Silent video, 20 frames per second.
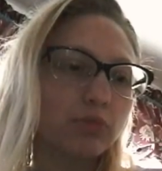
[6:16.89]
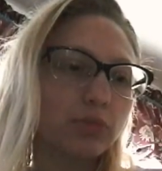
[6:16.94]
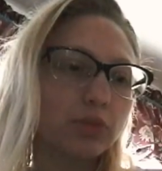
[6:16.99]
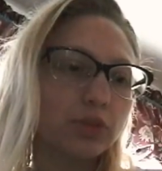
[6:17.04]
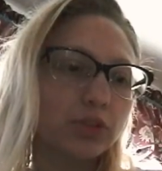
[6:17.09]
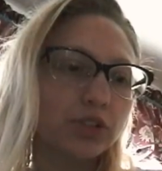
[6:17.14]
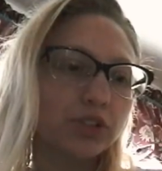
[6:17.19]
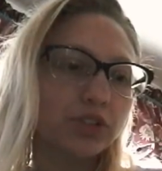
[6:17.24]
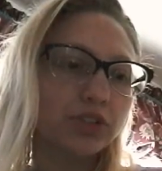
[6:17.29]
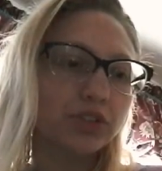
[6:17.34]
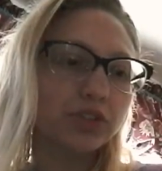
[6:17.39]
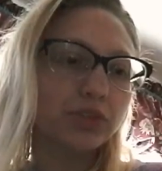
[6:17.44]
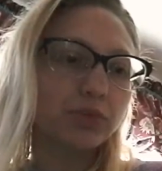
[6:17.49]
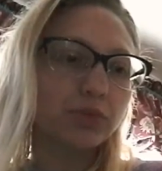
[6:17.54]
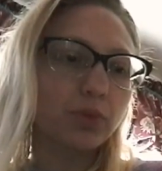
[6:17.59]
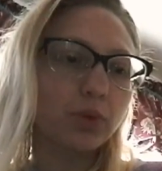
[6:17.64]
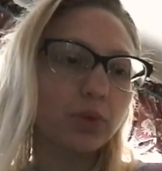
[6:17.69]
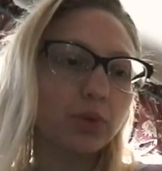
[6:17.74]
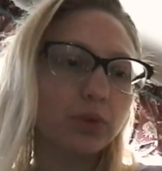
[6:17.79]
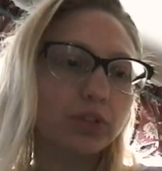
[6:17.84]
portions
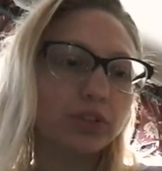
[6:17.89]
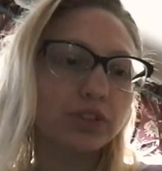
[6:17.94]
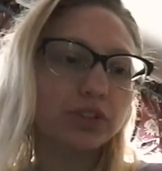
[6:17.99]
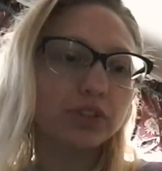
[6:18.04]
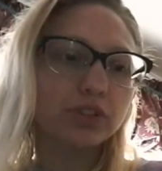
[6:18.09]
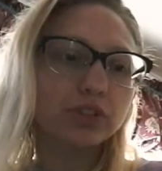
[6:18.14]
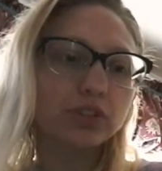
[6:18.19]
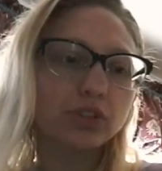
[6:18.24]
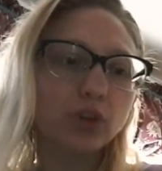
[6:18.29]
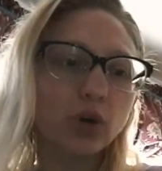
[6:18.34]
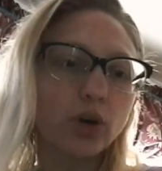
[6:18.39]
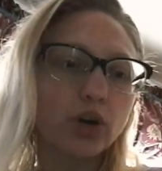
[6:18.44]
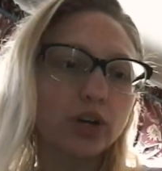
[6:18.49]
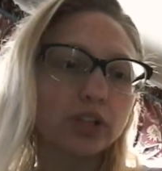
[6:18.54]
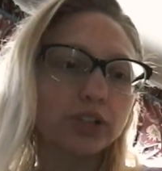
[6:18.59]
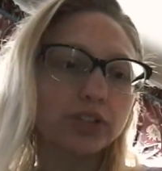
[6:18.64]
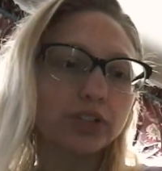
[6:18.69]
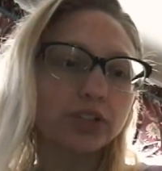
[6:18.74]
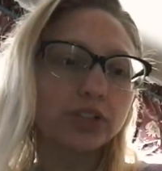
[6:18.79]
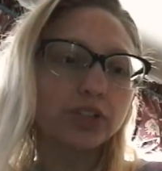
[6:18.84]
of court's
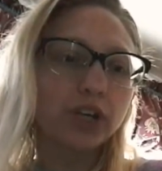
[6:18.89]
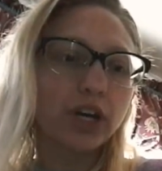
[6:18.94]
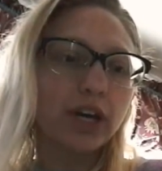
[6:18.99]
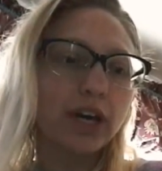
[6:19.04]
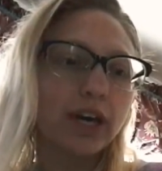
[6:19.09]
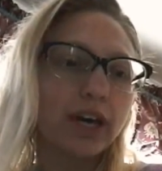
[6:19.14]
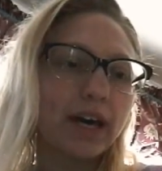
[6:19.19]
charge,